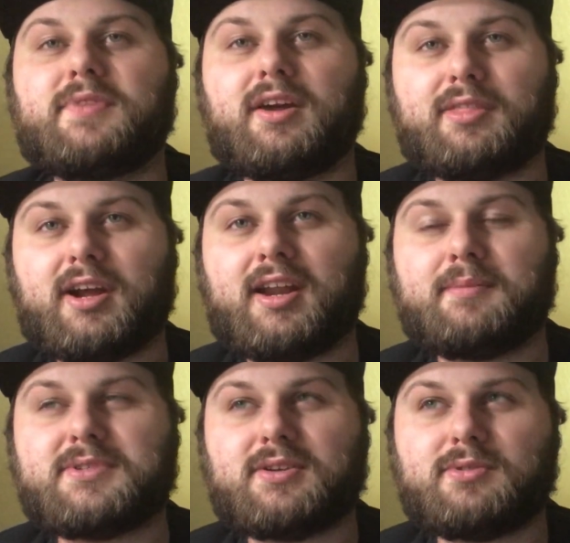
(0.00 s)
The other
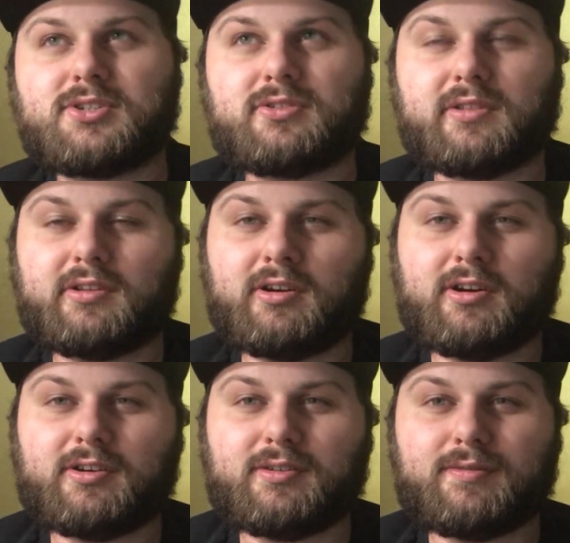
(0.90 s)
items though, which are a little
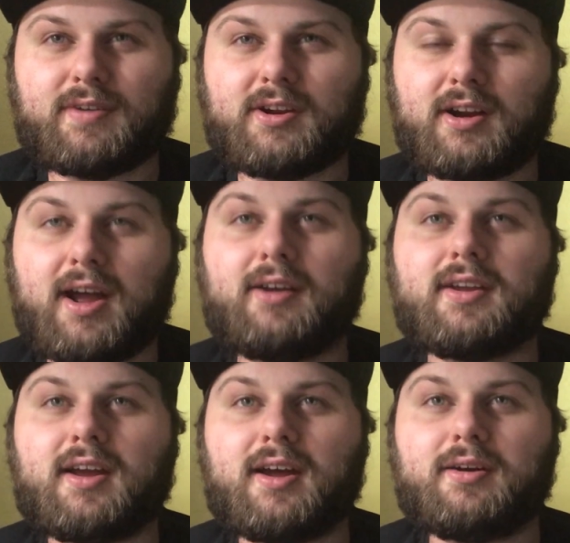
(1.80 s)
harder to figure out